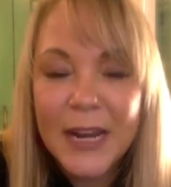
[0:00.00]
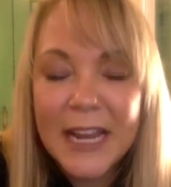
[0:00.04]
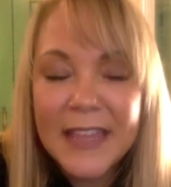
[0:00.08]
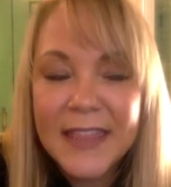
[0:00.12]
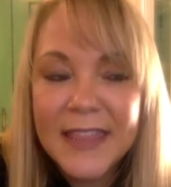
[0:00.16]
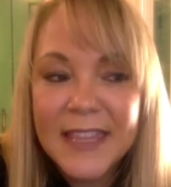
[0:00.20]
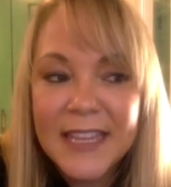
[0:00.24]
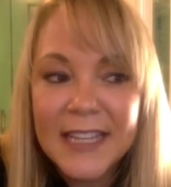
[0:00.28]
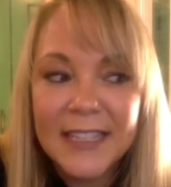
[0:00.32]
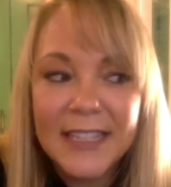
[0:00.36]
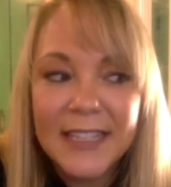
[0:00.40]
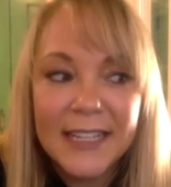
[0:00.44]

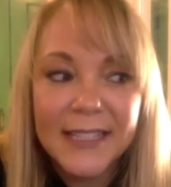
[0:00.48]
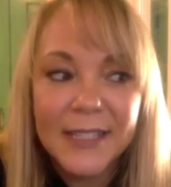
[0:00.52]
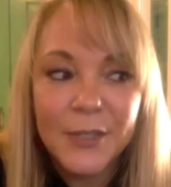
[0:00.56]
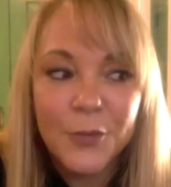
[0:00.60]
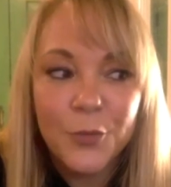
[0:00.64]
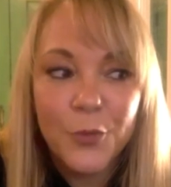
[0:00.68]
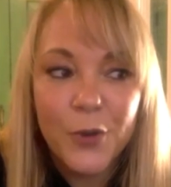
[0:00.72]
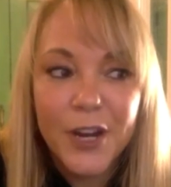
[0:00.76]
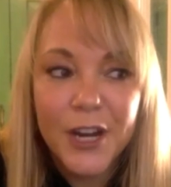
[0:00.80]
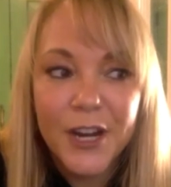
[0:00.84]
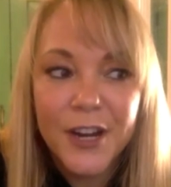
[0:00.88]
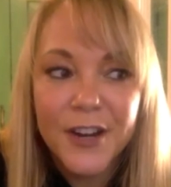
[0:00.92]
Well, and I
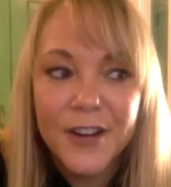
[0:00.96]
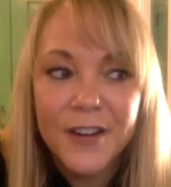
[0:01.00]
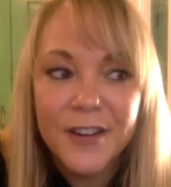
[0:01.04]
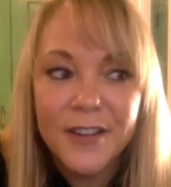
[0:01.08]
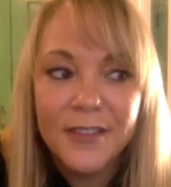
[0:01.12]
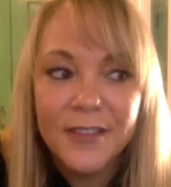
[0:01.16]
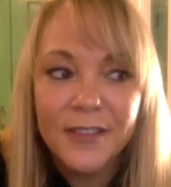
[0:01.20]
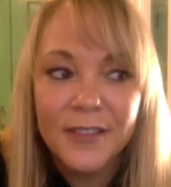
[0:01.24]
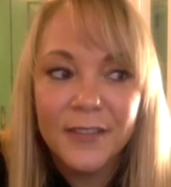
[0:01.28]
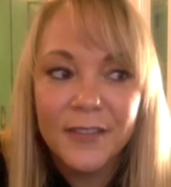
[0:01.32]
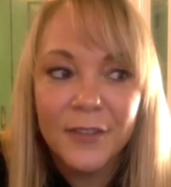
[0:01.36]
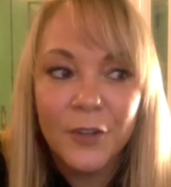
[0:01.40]
think that's
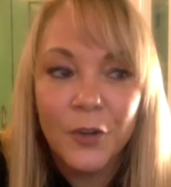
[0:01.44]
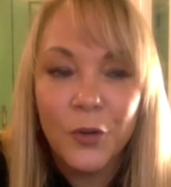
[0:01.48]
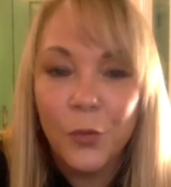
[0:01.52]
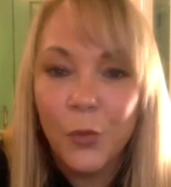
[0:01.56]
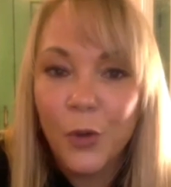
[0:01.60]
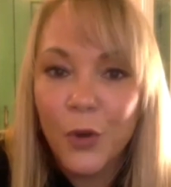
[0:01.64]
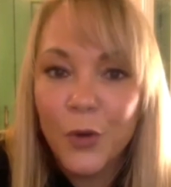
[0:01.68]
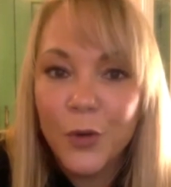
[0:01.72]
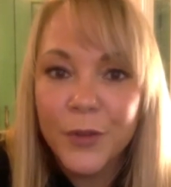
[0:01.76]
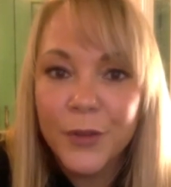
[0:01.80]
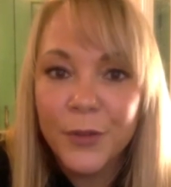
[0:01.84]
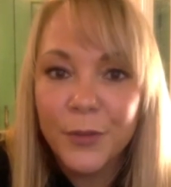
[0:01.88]
where
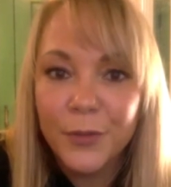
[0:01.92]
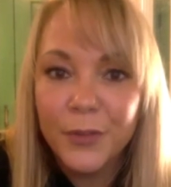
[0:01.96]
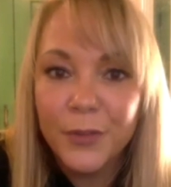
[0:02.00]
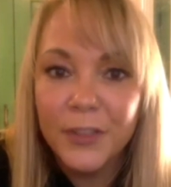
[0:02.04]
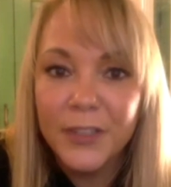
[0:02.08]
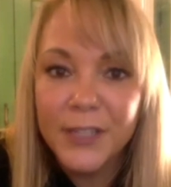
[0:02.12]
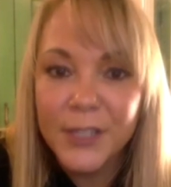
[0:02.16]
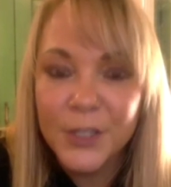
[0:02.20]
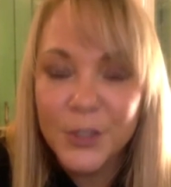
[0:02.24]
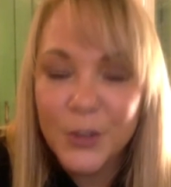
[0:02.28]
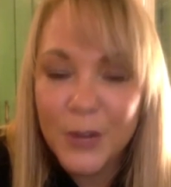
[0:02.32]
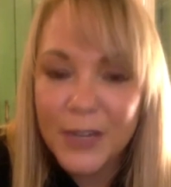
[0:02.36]

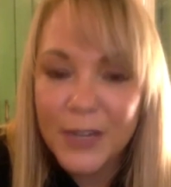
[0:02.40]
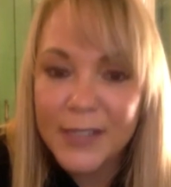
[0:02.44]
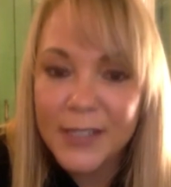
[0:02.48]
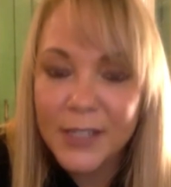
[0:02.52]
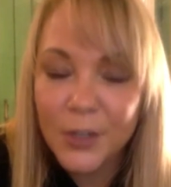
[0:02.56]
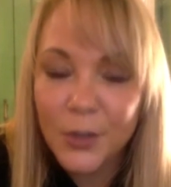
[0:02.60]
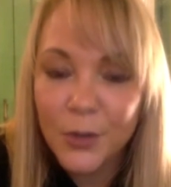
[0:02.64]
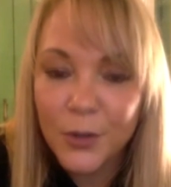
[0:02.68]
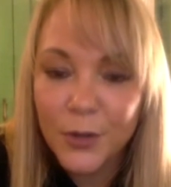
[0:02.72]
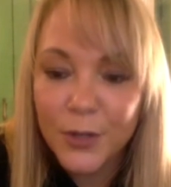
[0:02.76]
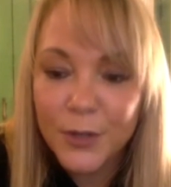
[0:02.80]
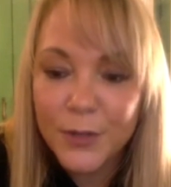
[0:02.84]
growth really
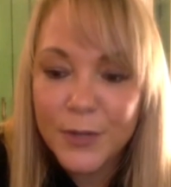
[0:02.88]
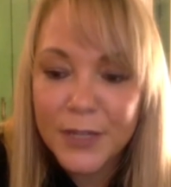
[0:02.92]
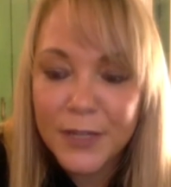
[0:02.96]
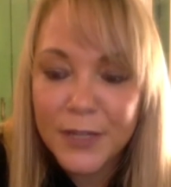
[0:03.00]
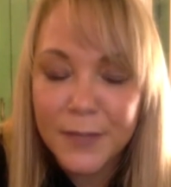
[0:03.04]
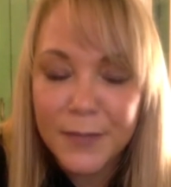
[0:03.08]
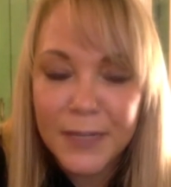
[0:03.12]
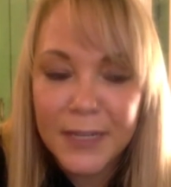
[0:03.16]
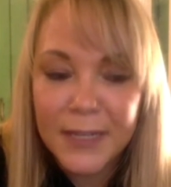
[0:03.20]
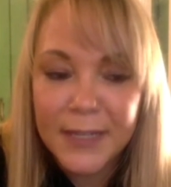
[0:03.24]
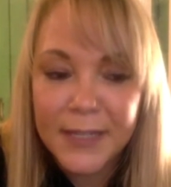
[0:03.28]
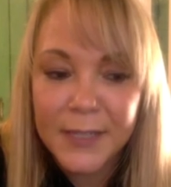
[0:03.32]
strikes a
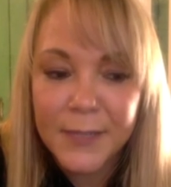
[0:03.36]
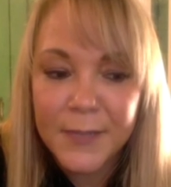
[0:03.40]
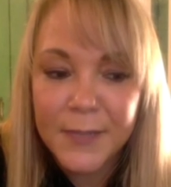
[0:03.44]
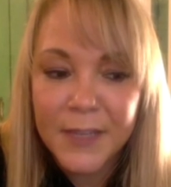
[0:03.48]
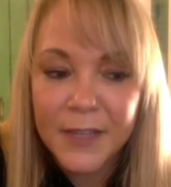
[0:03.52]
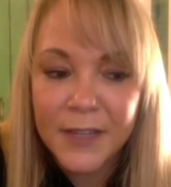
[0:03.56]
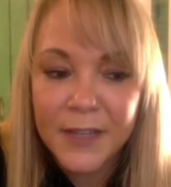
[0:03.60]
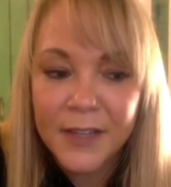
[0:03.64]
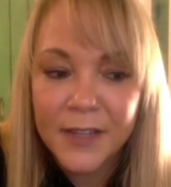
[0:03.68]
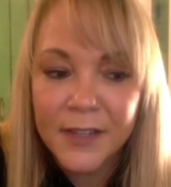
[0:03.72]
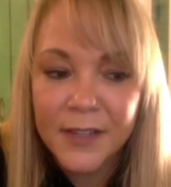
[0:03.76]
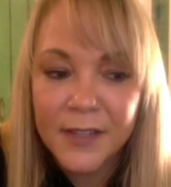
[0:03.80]
chord with
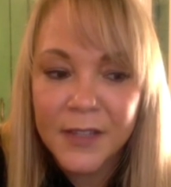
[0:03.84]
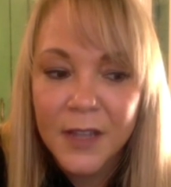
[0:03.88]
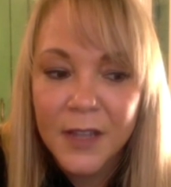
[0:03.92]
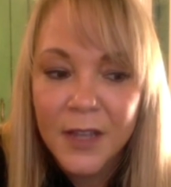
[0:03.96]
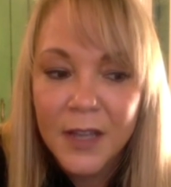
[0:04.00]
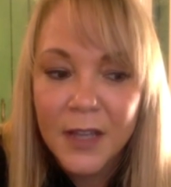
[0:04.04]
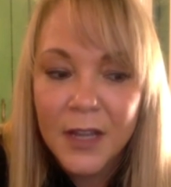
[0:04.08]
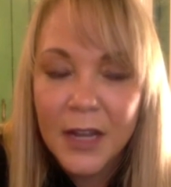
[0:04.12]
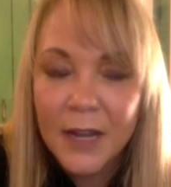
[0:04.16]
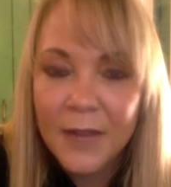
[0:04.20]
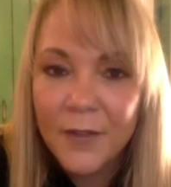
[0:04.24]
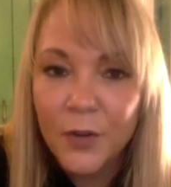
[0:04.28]
me is
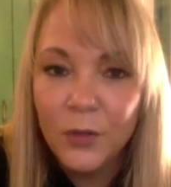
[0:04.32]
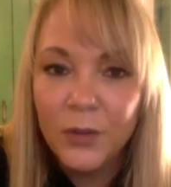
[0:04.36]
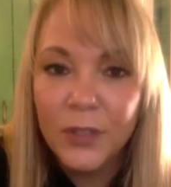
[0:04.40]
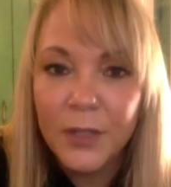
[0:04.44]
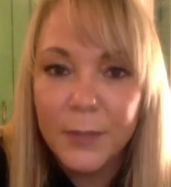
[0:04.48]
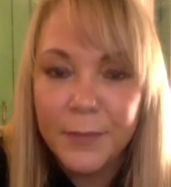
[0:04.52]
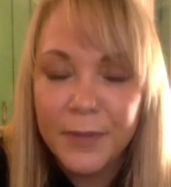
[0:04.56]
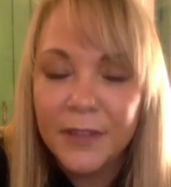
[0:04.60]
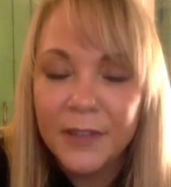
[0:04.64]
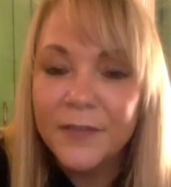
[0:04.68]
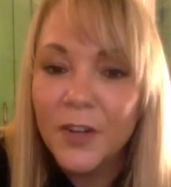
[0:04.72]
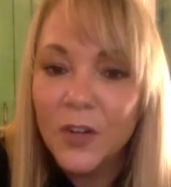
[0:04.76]
because
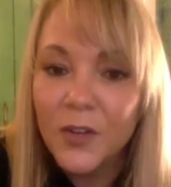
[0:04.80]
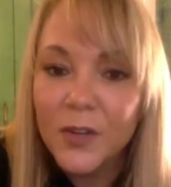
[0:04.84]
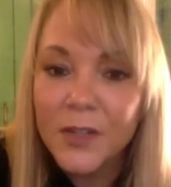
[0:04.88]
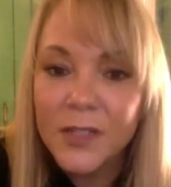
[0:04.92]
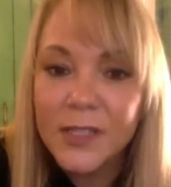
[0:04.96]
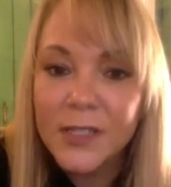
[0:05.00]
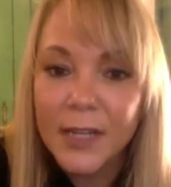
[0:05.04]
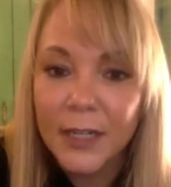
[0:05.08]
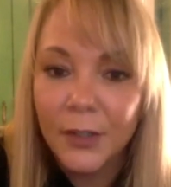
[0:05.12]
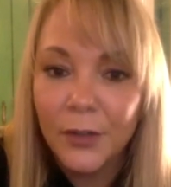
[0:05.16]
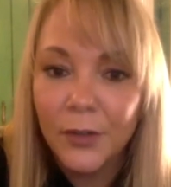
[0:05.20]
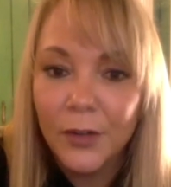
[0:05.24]
I've only
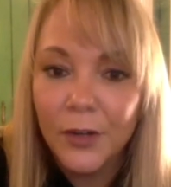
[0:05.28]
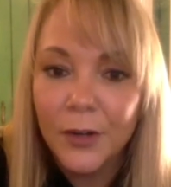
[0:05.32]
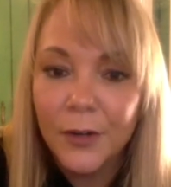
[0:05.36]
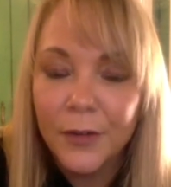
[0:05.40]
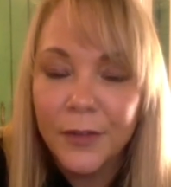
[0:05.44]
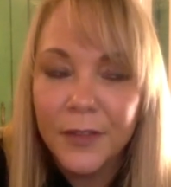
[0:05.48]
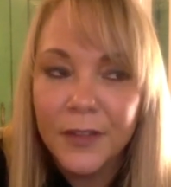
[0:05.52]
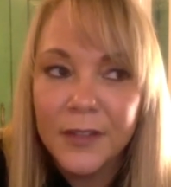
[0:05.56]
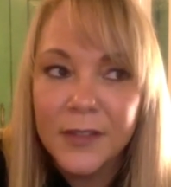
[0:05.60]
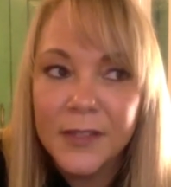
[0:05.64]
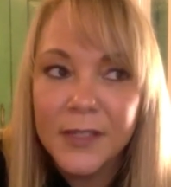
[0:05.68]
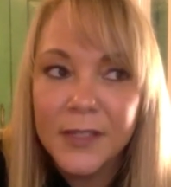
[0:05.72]
been focused
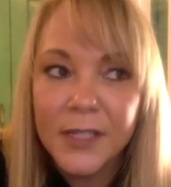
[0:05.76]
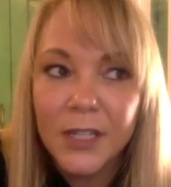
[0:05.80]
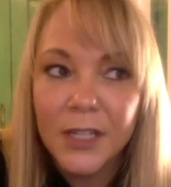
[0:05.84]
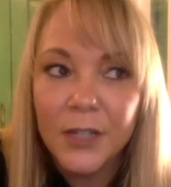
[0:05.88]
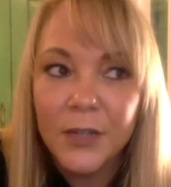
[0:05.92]
on growth.